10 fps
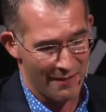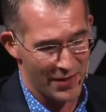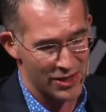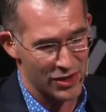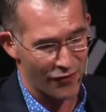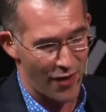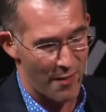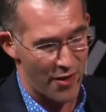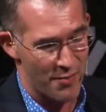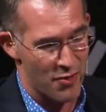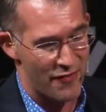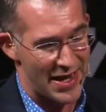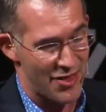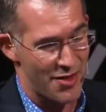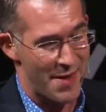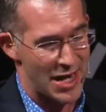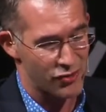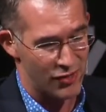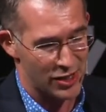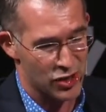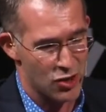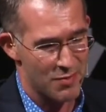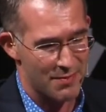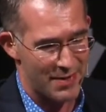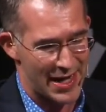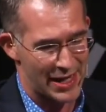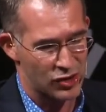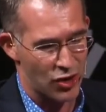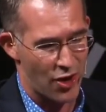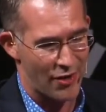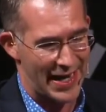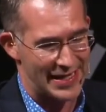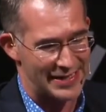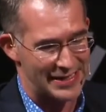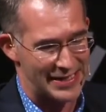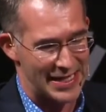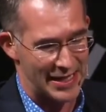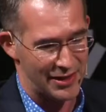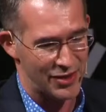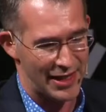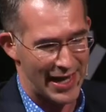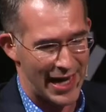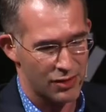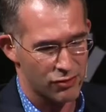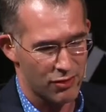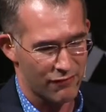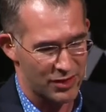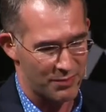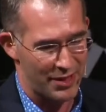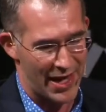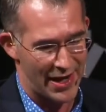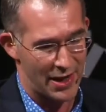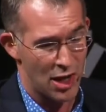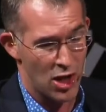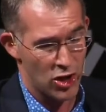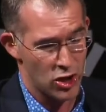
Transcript: This is from the movie The Matrix. Human beings are a disease, a cancer of this planet.